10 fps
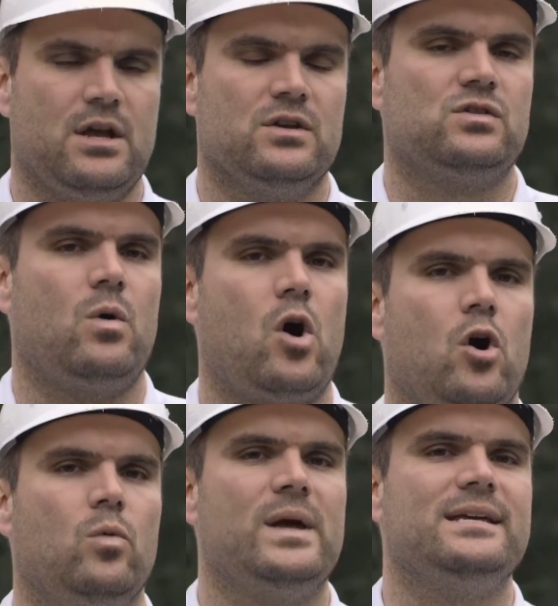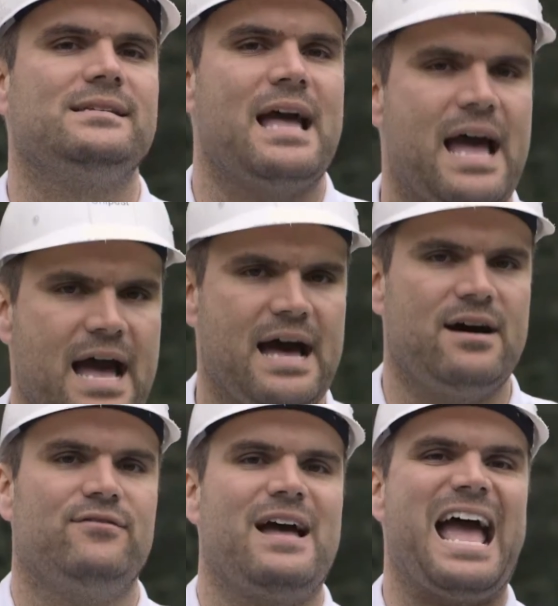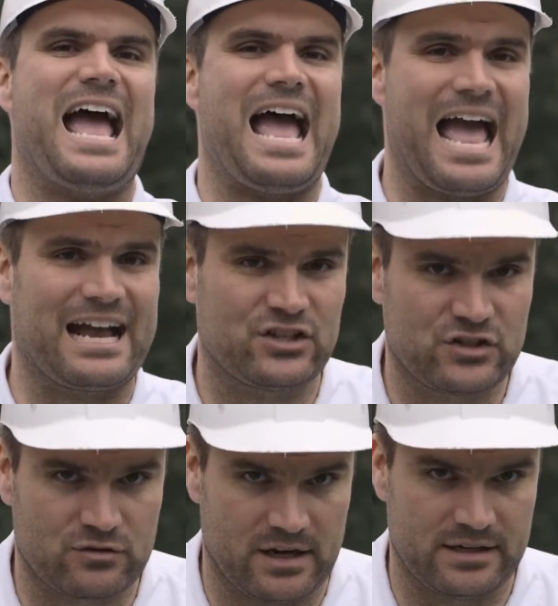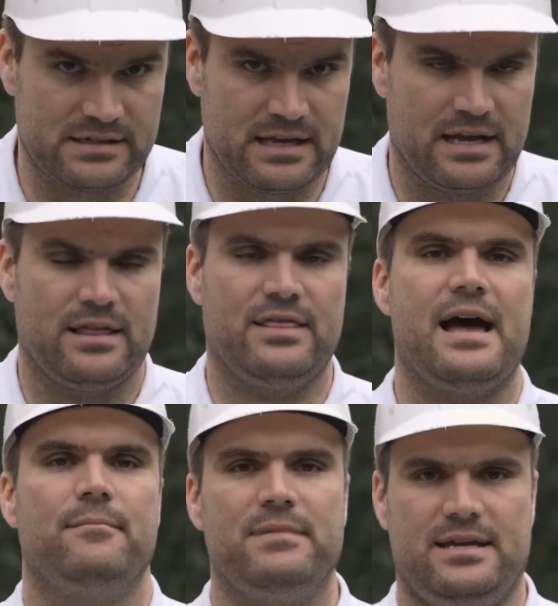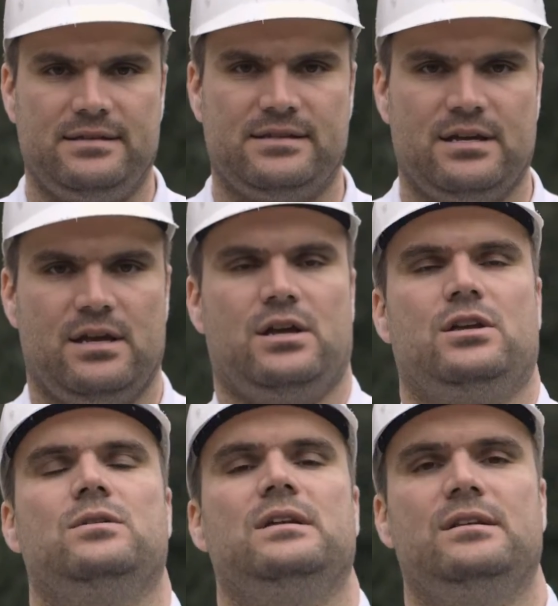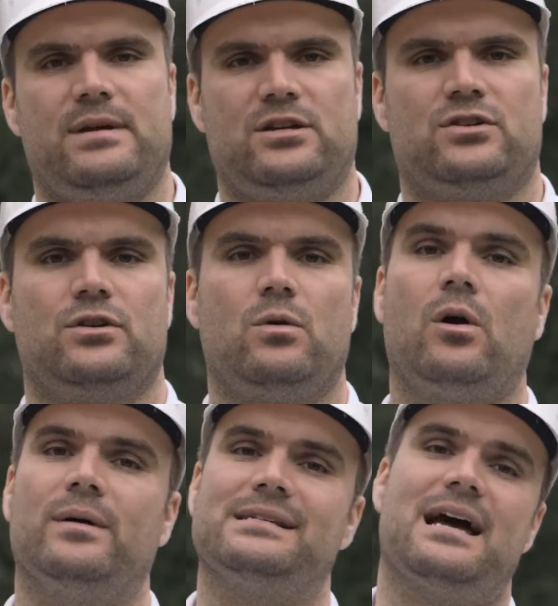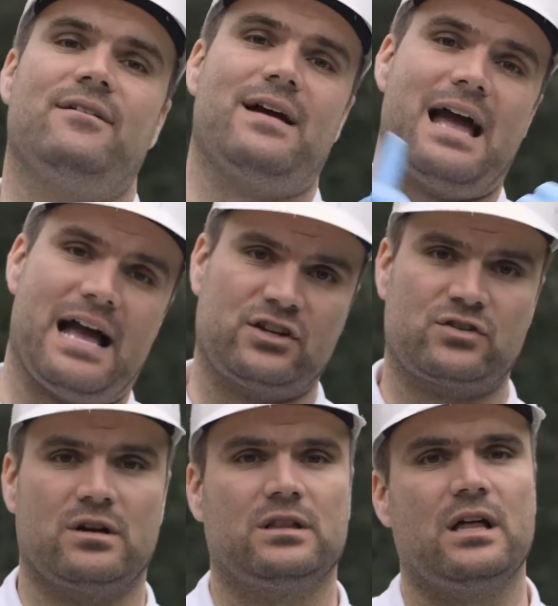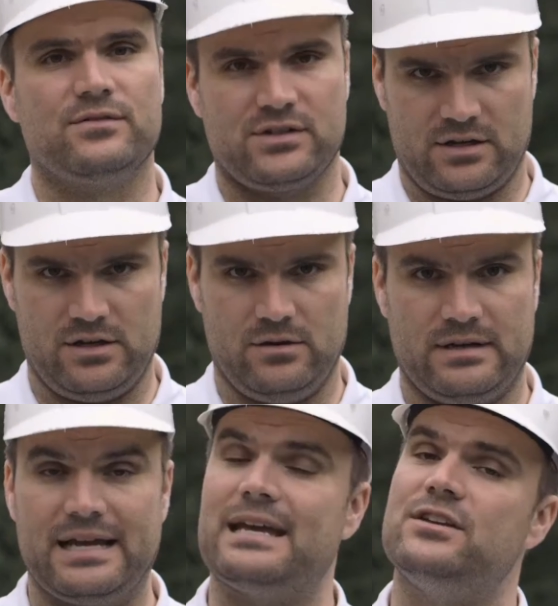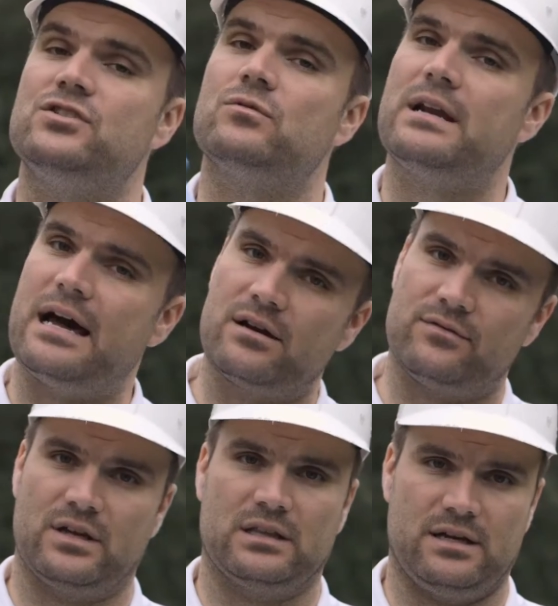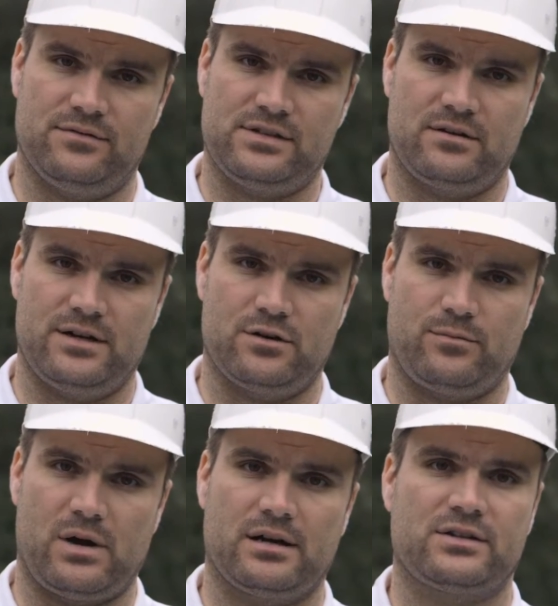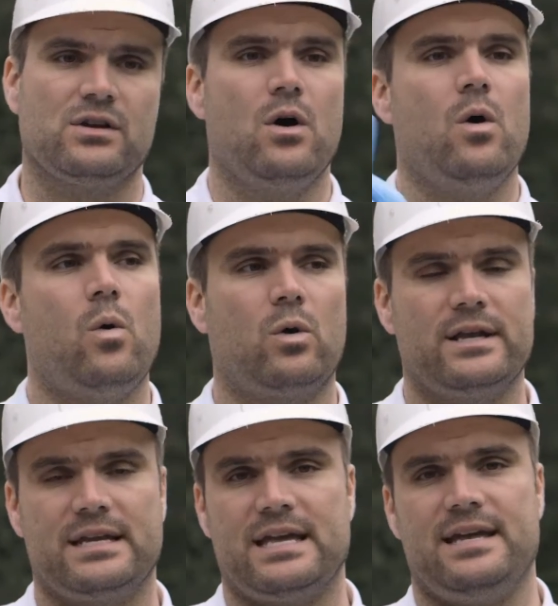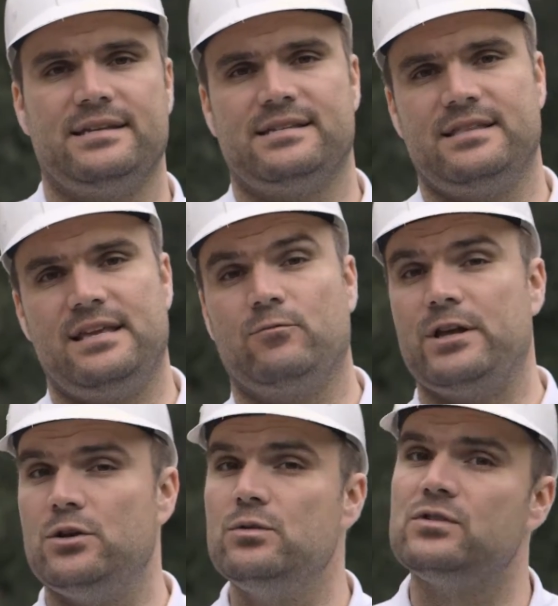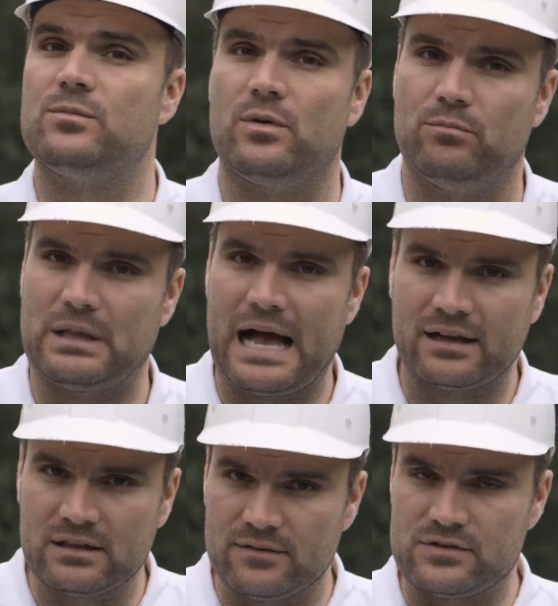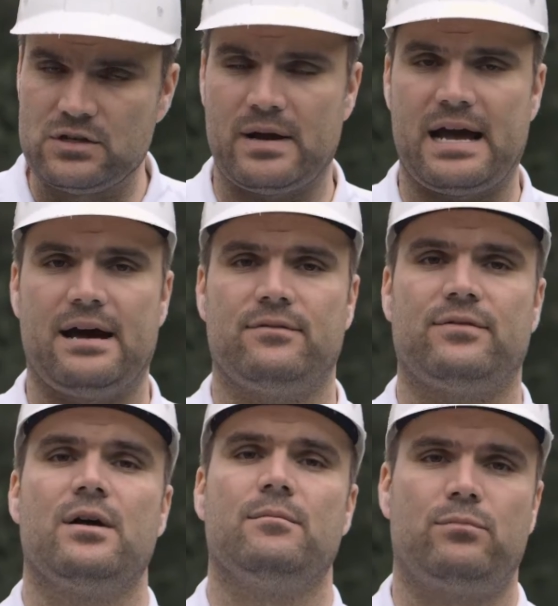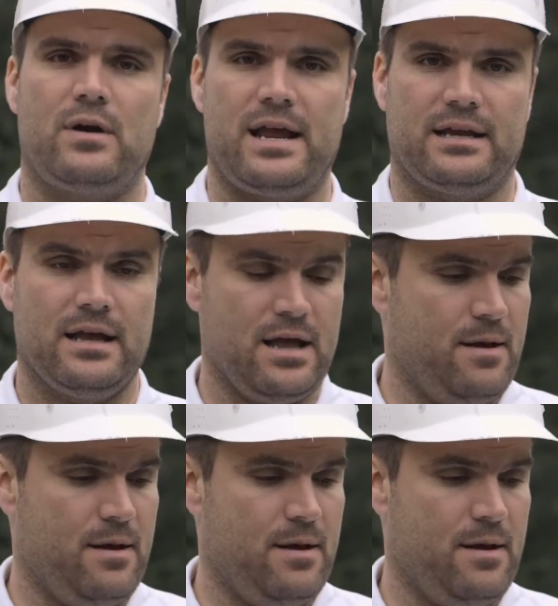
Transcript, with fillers: So always have extras. That means you need to make sure you always have extra gloves on you in case you run out of the gloves that are in your box or in case the reusable black gloves you have break.